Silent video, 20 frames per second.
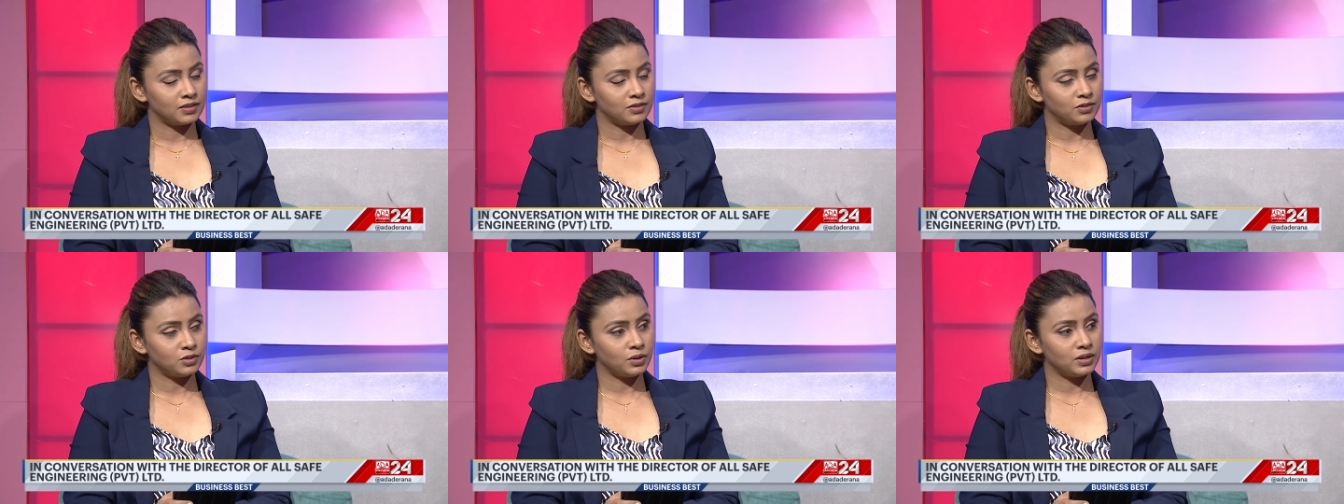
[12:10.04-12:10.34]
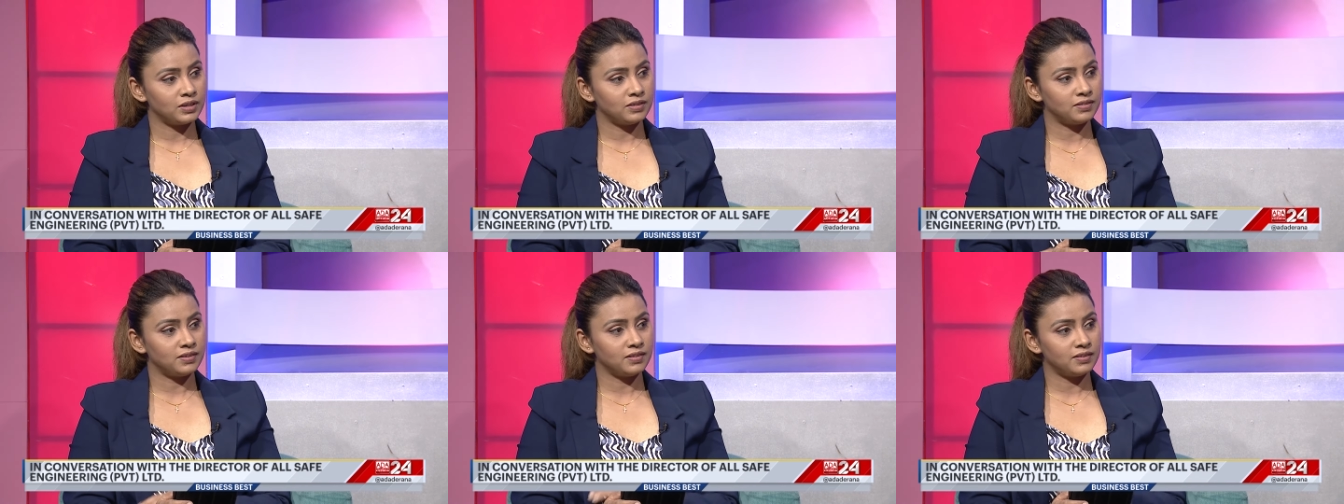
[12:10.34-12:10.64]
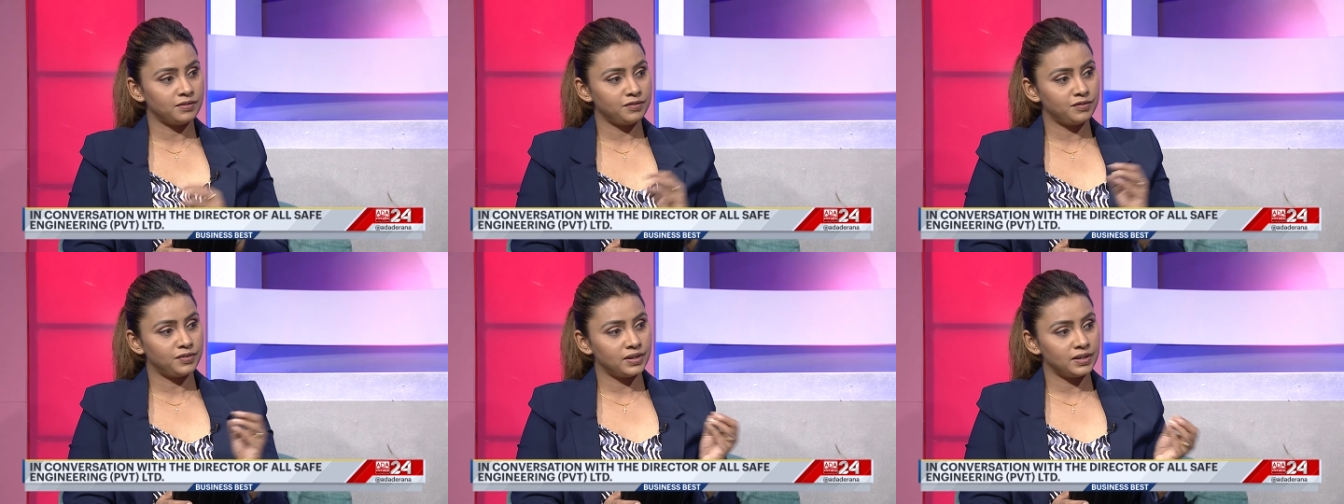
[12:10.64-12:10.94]
so is
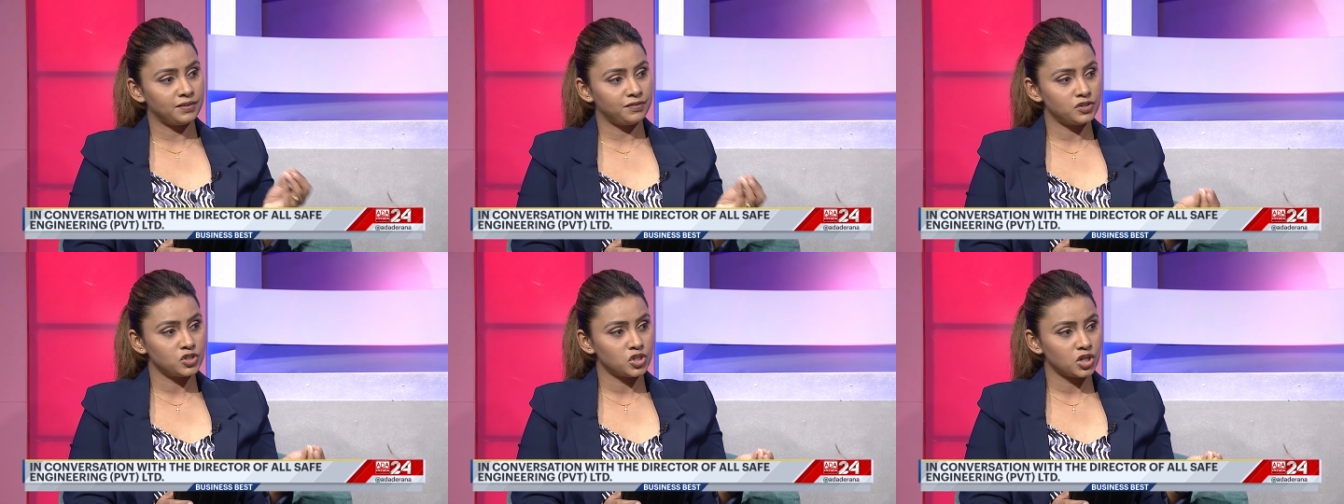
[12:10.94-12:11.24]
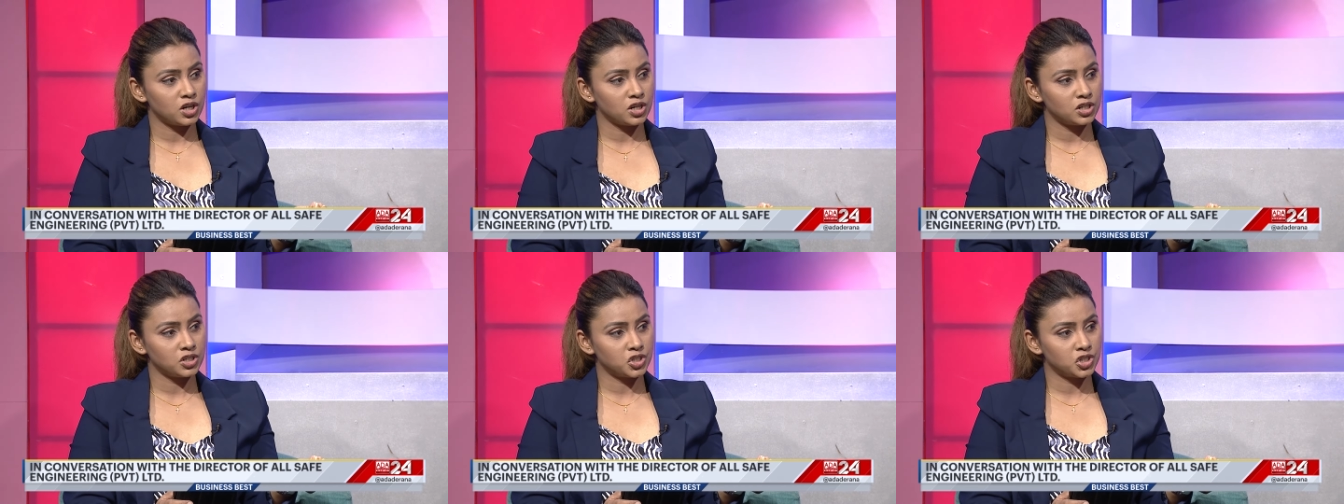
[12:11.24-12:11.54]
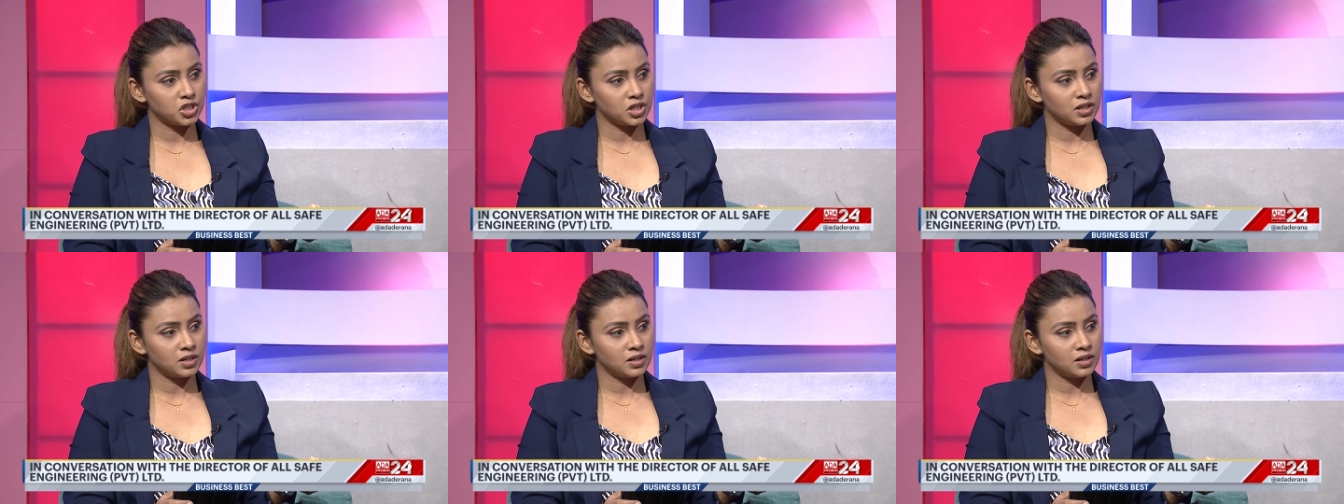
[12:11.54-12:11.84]
this a free of charge
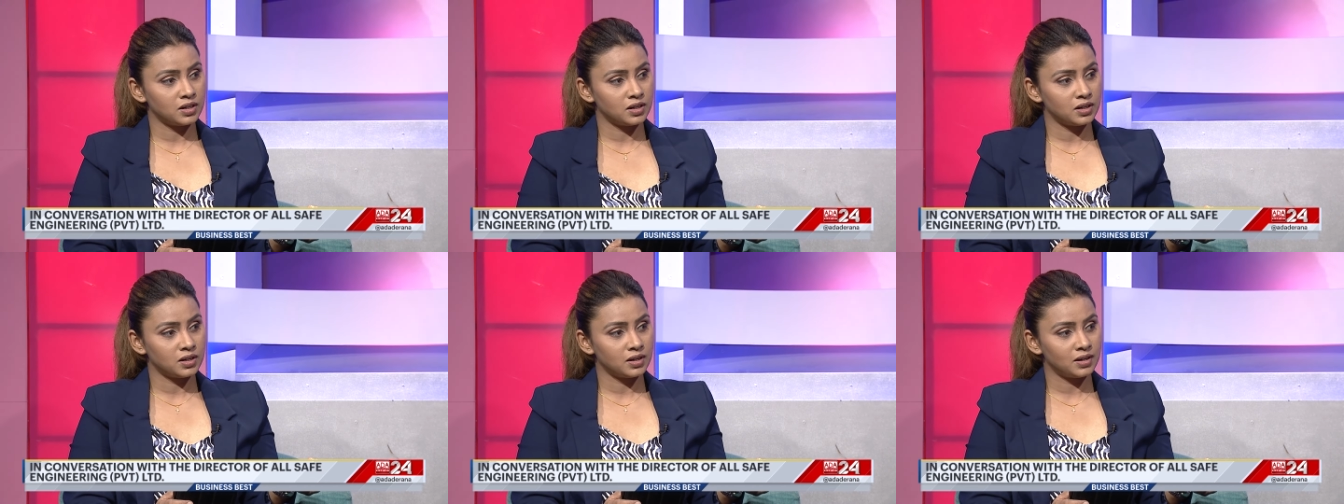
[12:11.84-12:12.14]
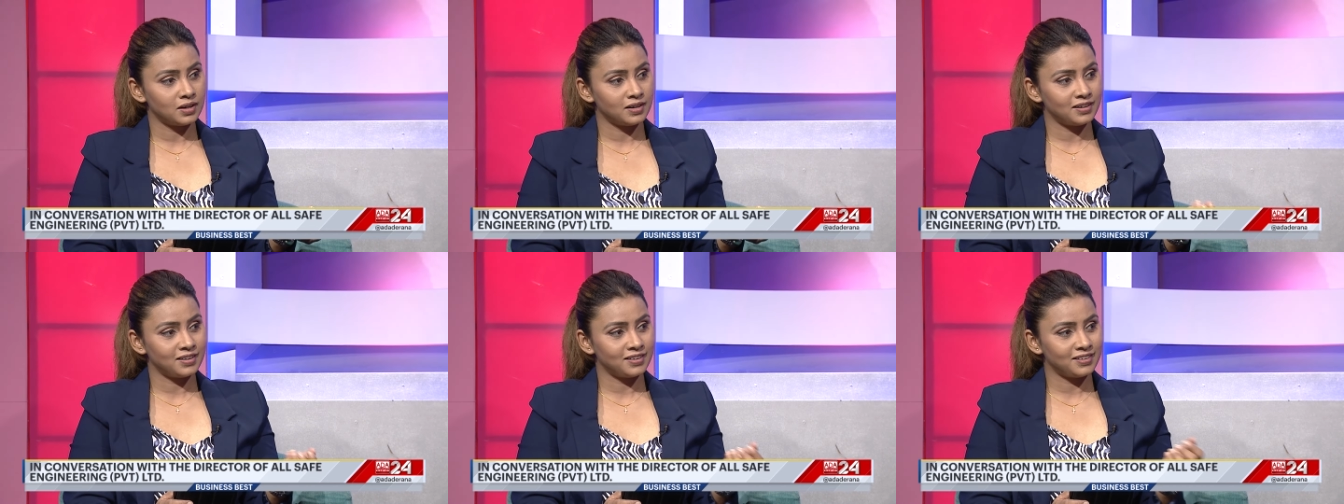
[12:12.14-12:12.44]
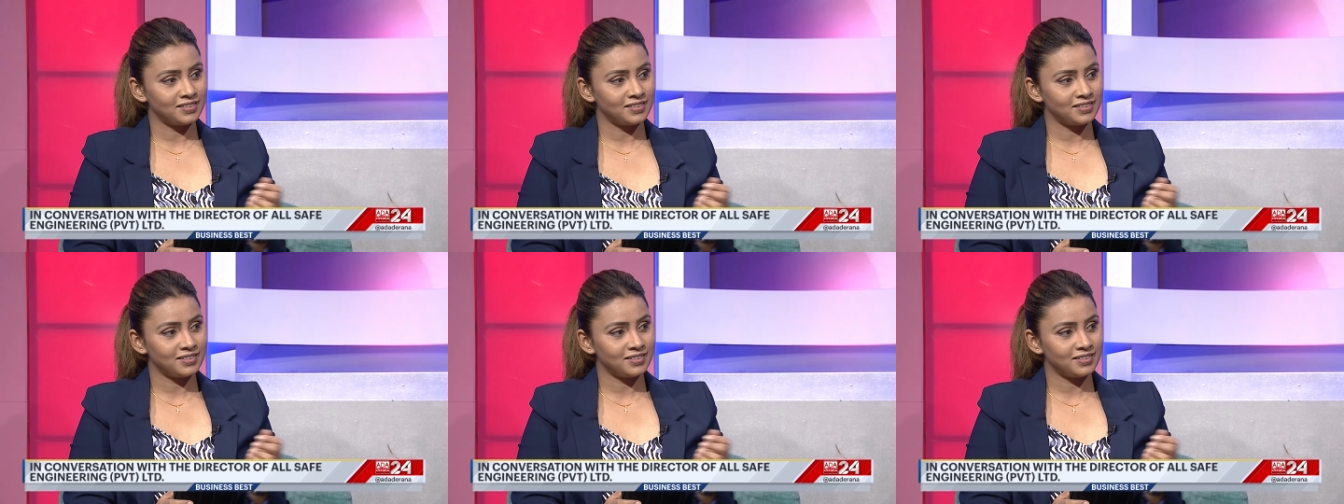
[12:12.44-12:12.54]
it's a free of charge